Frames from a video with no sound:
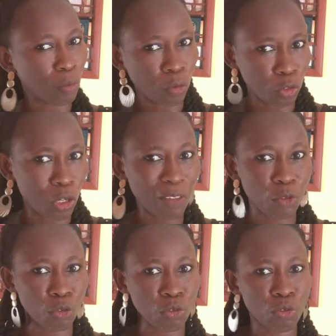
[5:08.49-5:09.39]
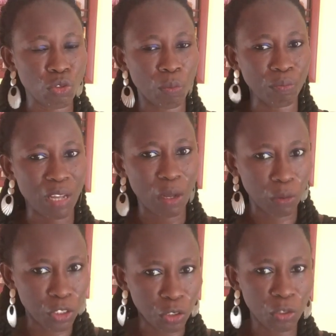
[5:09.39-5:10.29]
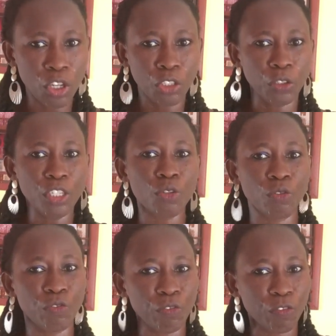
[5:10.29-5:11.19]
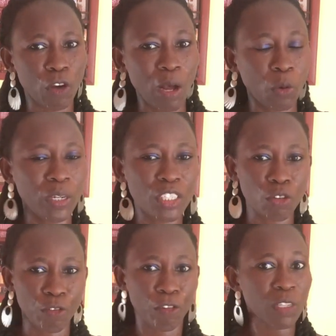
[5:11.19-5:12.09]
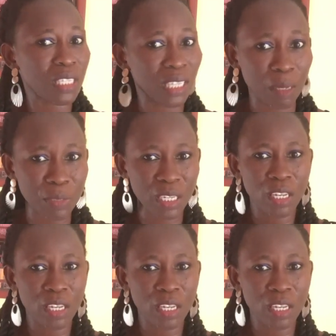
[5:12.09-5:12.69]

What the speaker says: You have to do some calculation. You need to calculate your front depth,